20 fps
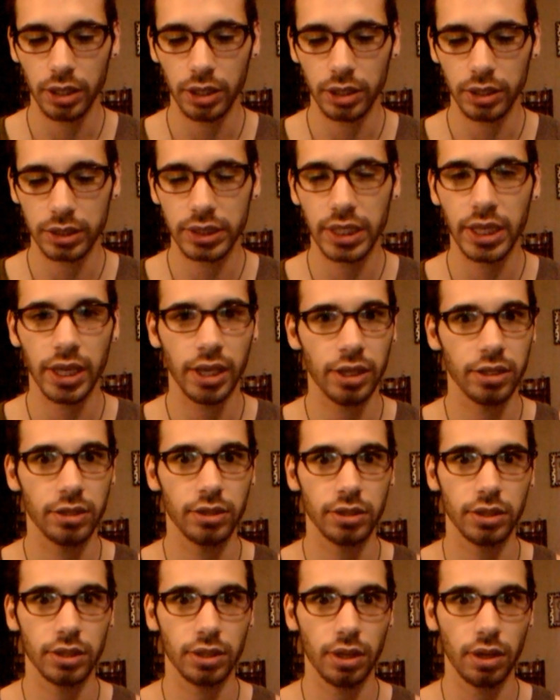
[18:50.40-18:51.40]
tend to
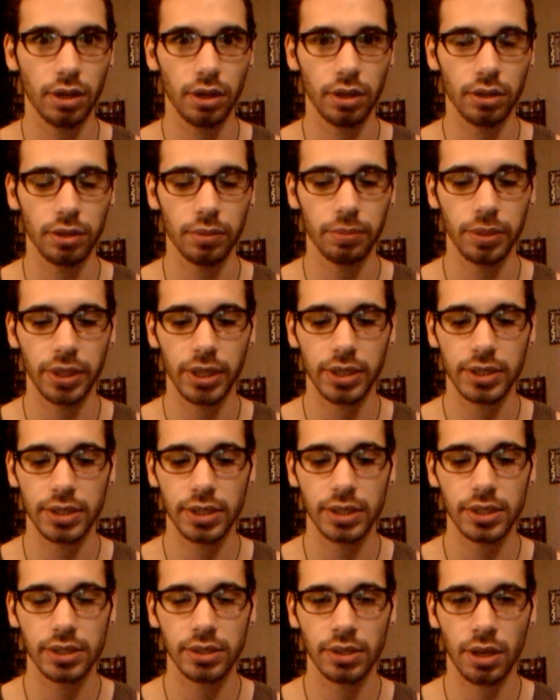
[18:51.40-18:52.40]
the doll, because this
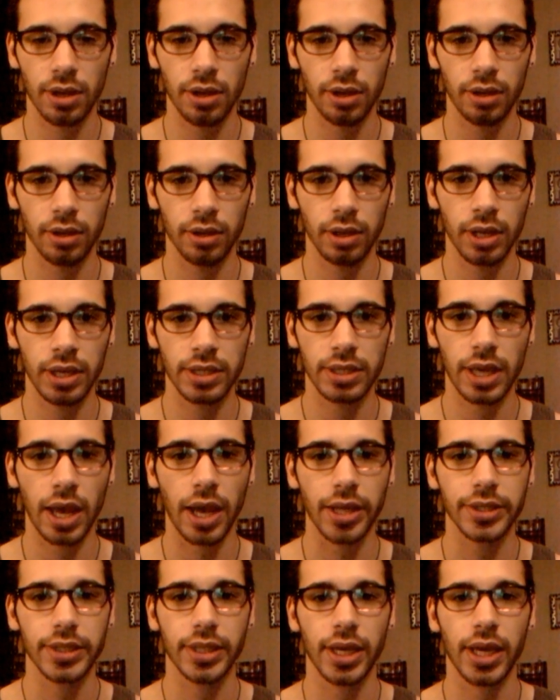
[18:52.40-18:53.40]
doll is
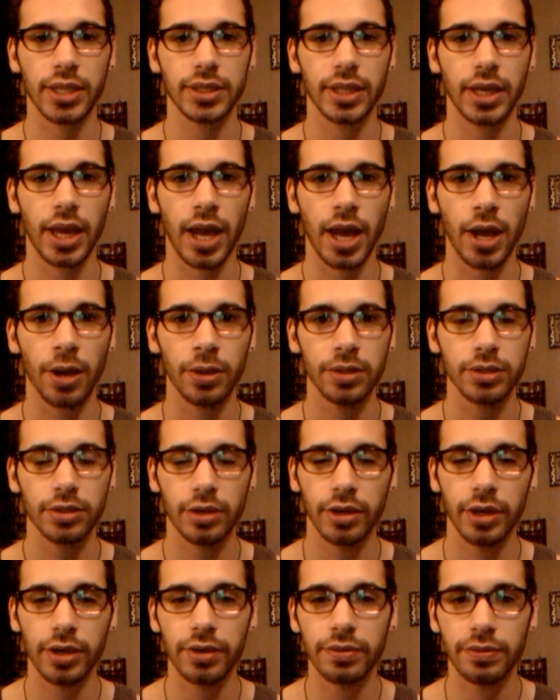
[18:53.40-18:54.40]
acting as a house or
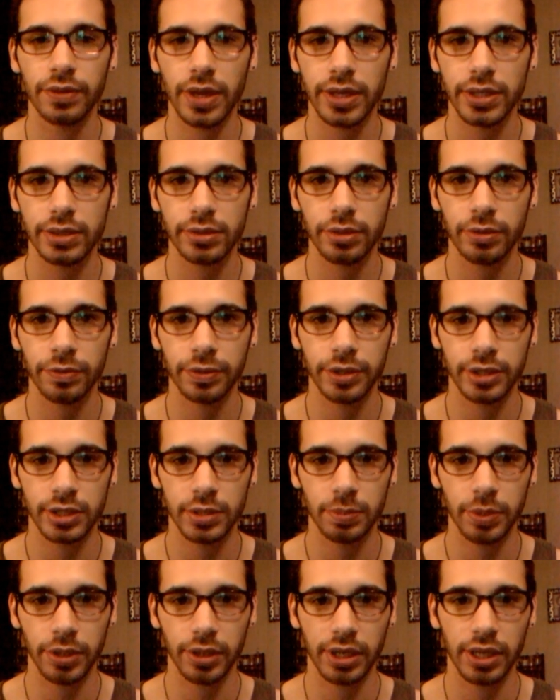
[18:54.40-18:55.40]
a vessel for the
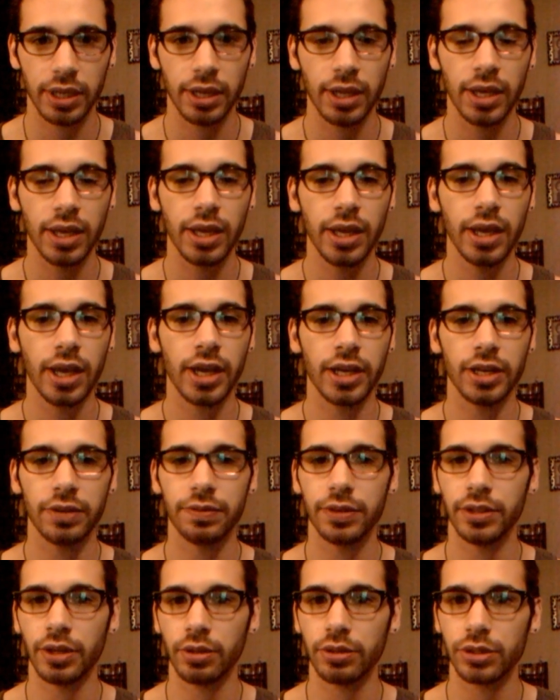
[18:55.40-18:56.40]
spirit. And if you
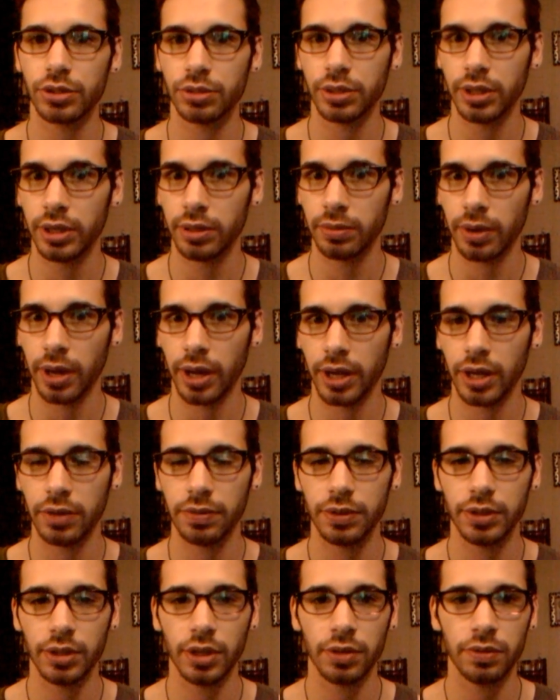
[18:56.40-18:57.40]
don't treat it right, if
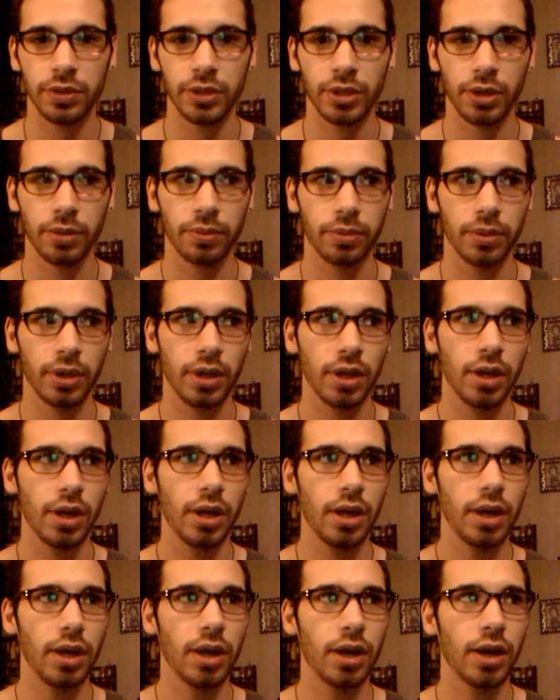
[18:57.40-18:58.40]
you don't
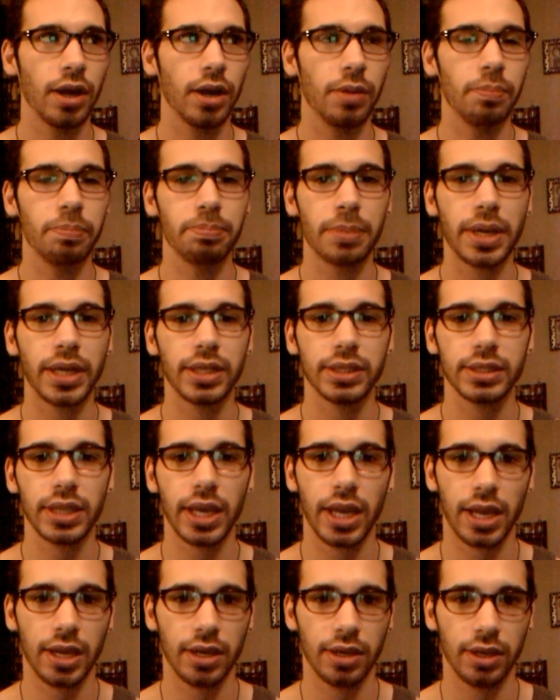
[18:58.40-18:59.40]

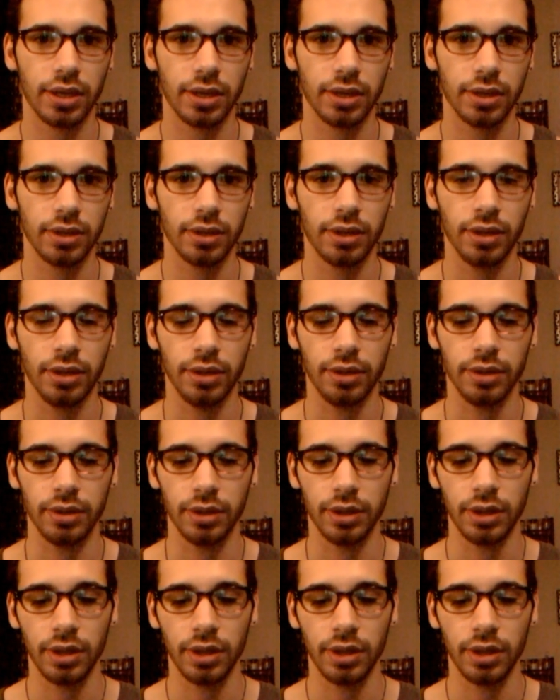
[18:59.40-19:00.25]
maintain it and